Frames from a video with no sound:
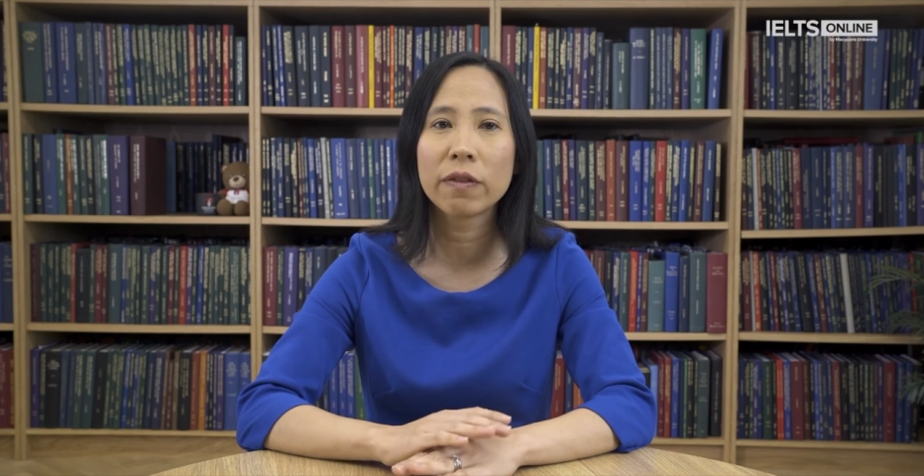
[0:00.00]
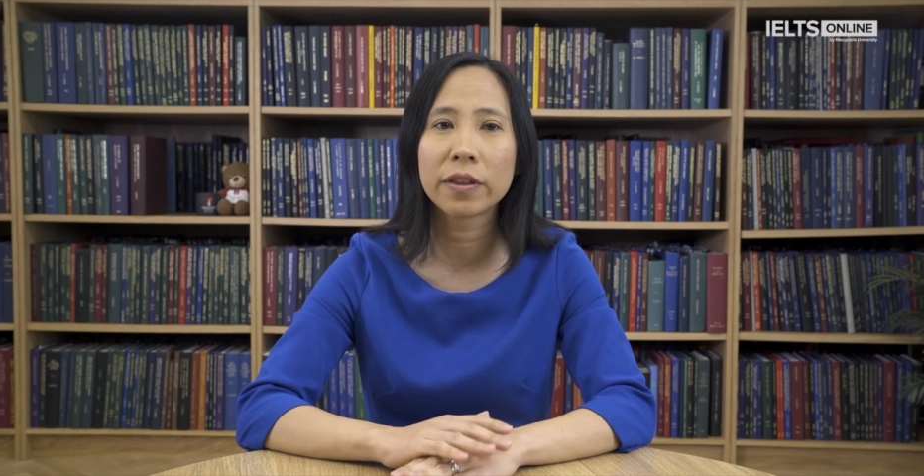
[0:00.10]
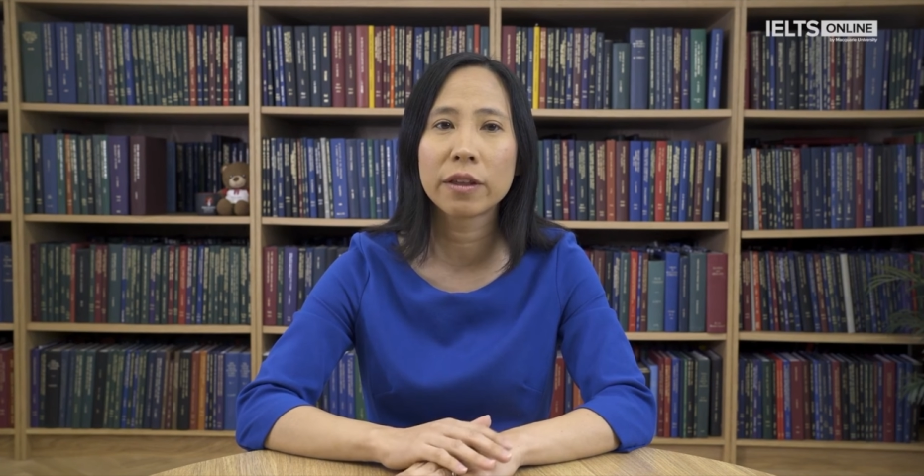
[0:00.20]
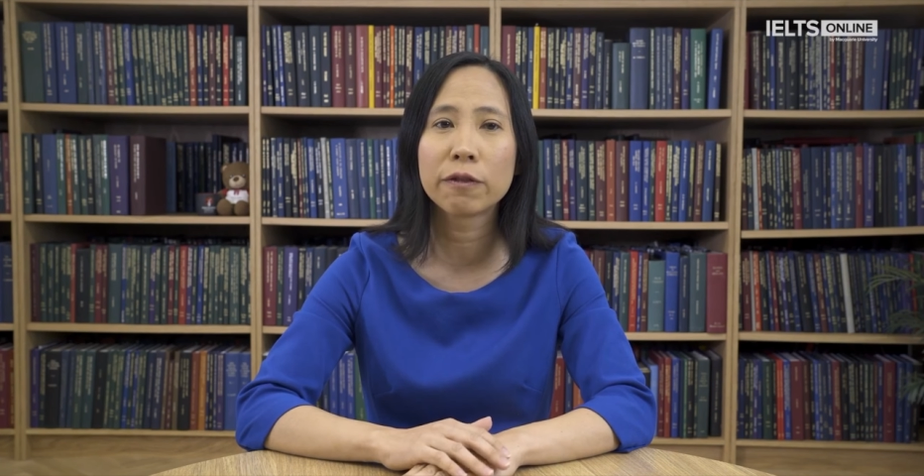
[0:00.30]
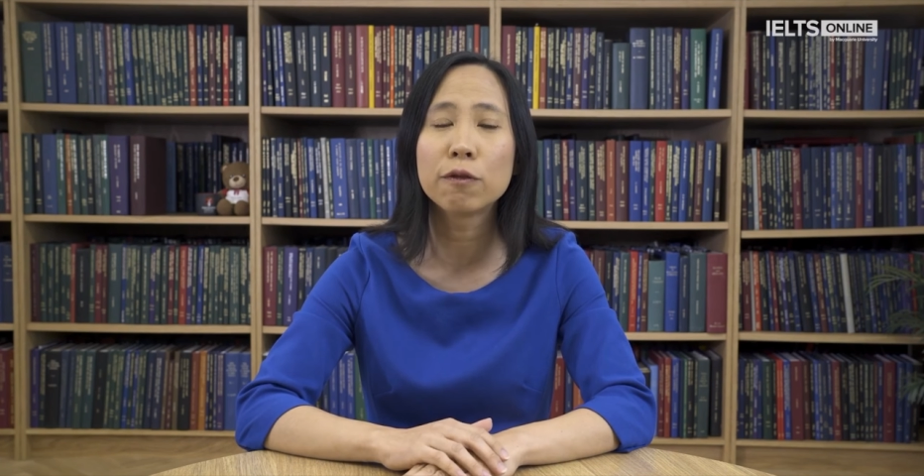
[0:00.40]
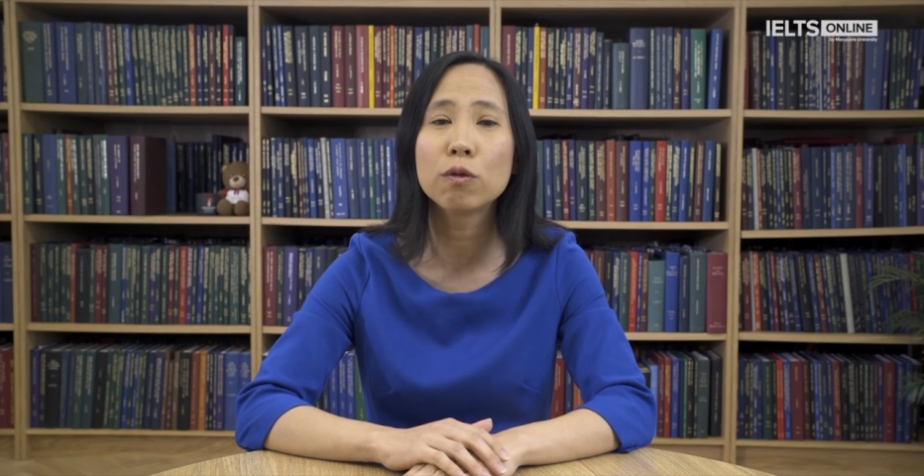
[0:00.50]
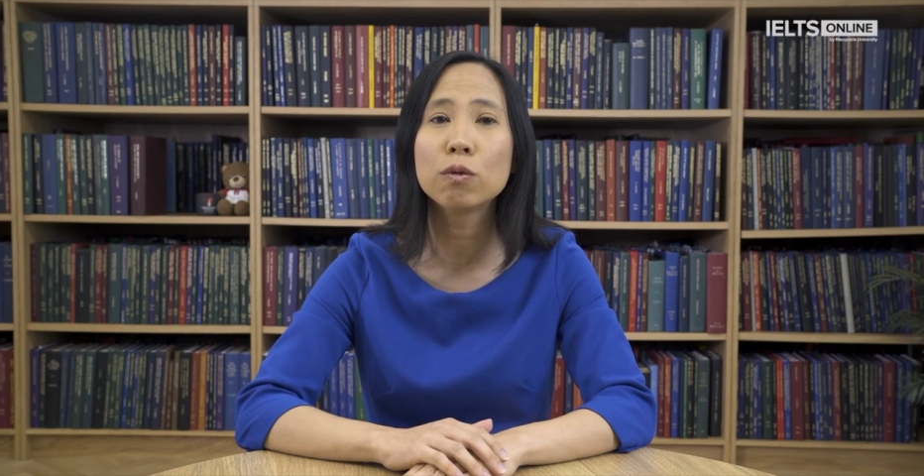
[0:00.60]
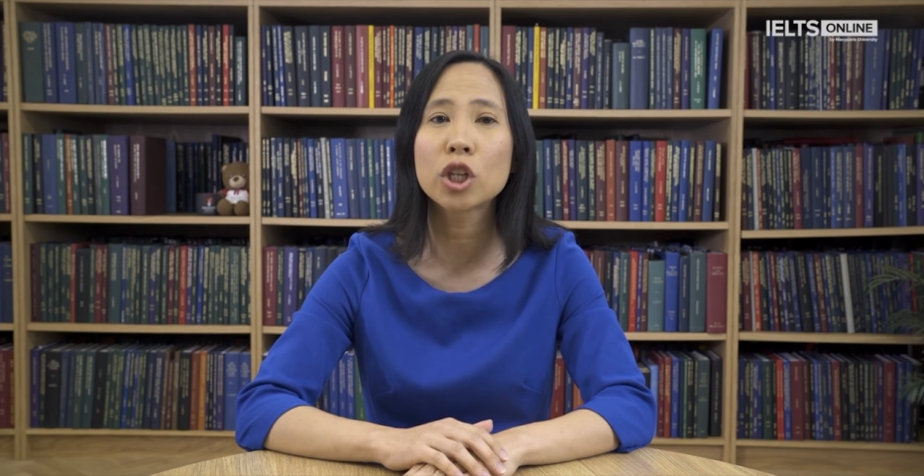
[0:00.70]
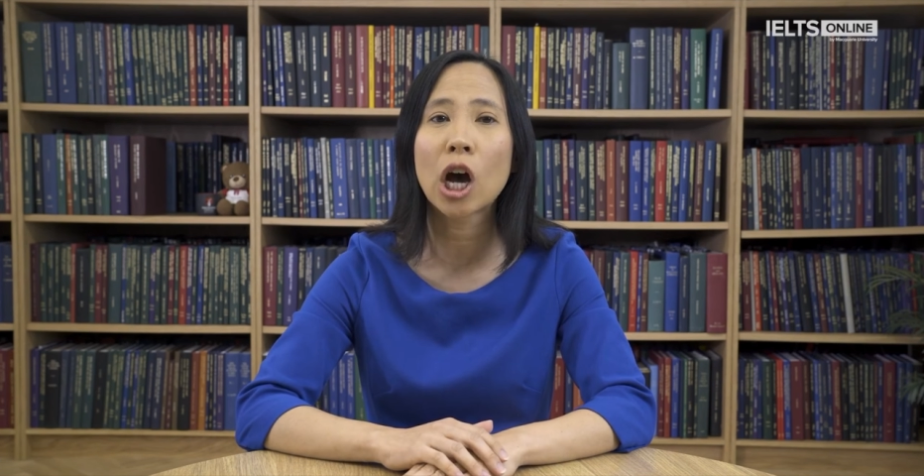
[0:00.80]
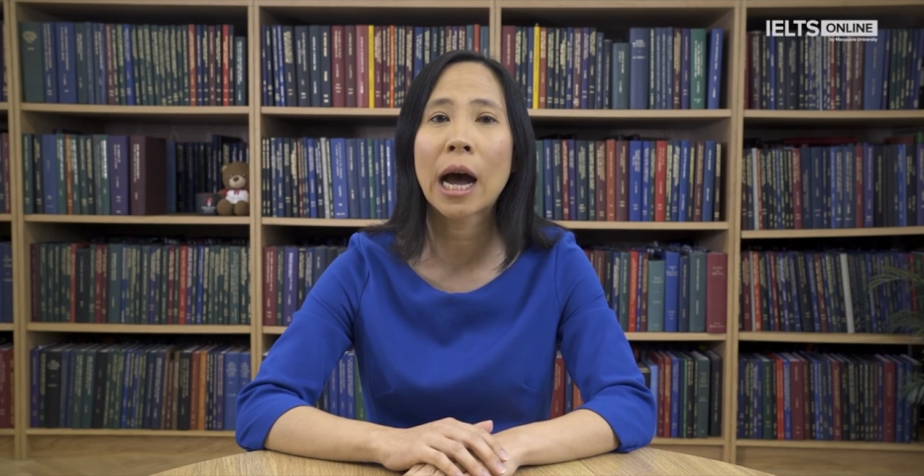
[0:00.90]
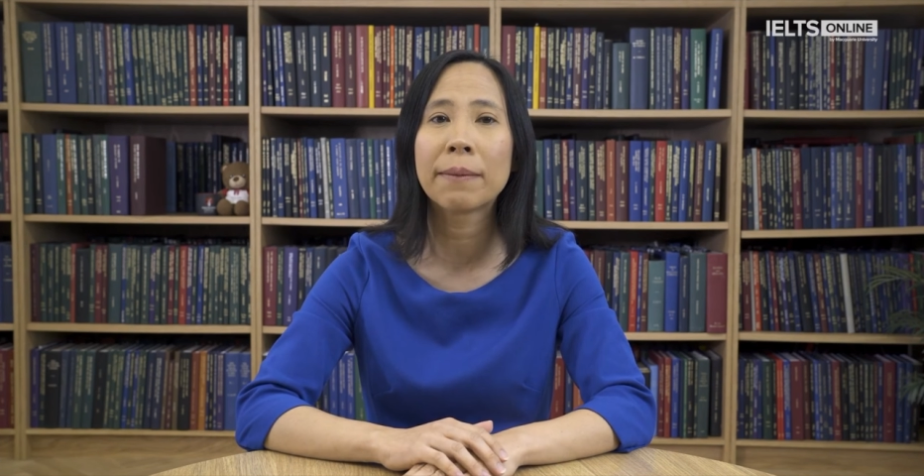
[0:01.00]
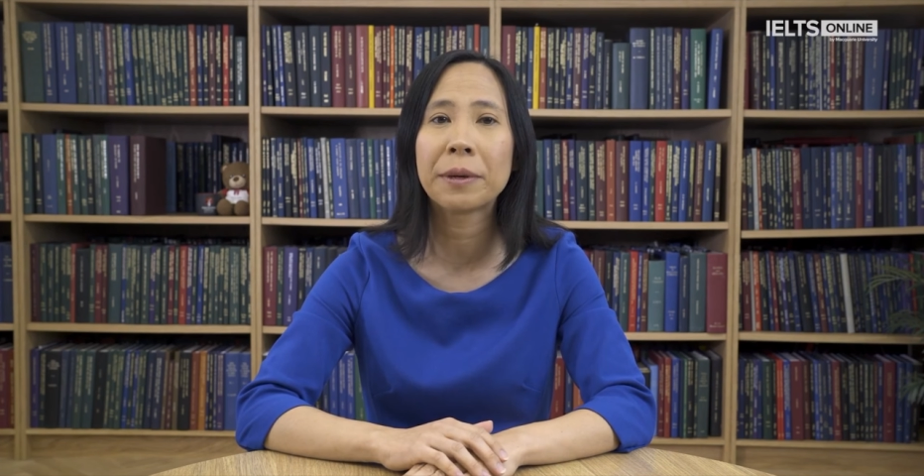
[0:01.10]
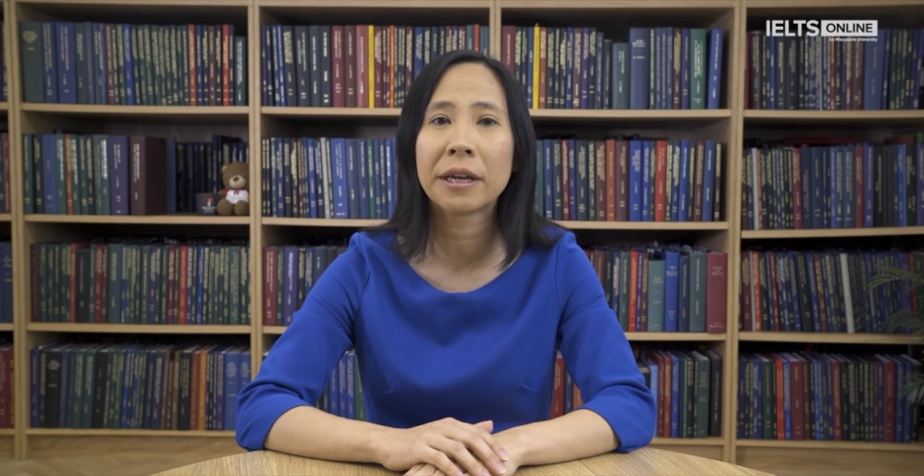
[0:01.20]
over the full time